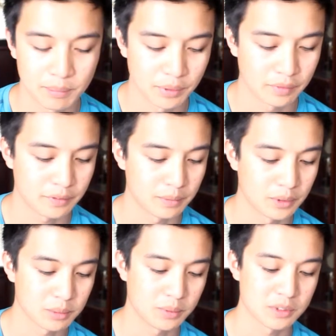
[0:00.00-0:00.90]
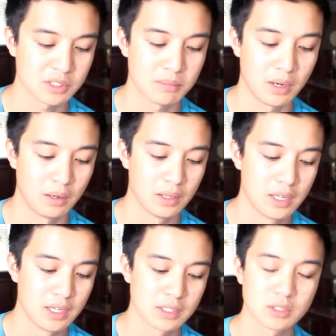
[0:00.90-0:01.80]
built from multiple
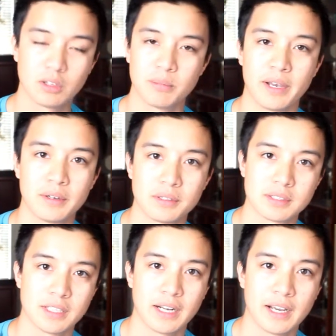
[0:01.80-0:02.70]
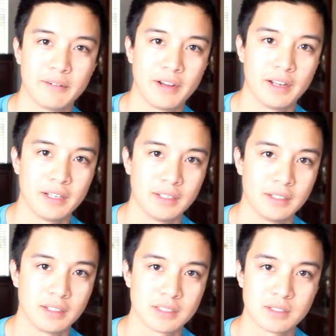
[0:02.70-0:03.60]
small solar panels that I ran
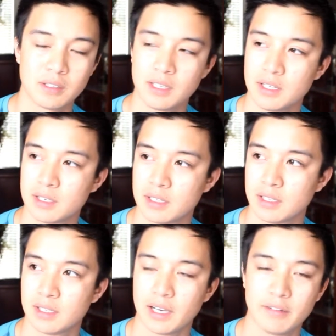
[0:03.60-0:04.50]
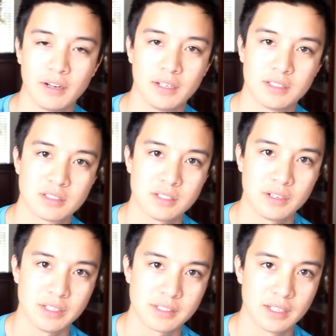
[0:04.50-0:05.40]
in a circuit. I ran it in
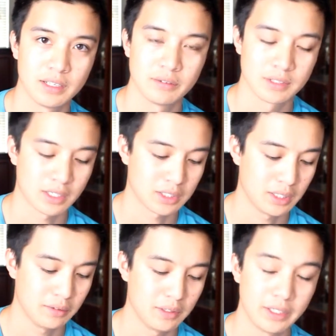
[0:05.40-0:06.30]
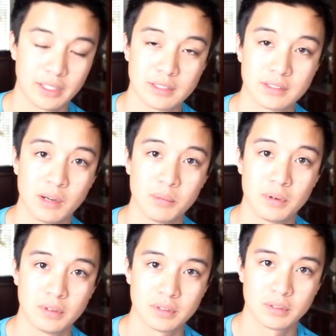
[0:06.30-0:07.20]
series, and it was actually reading
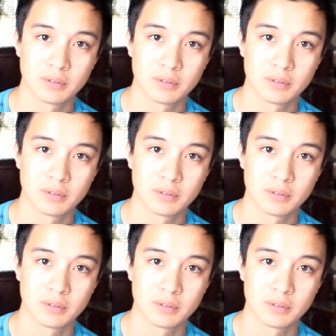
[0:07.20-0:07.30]
double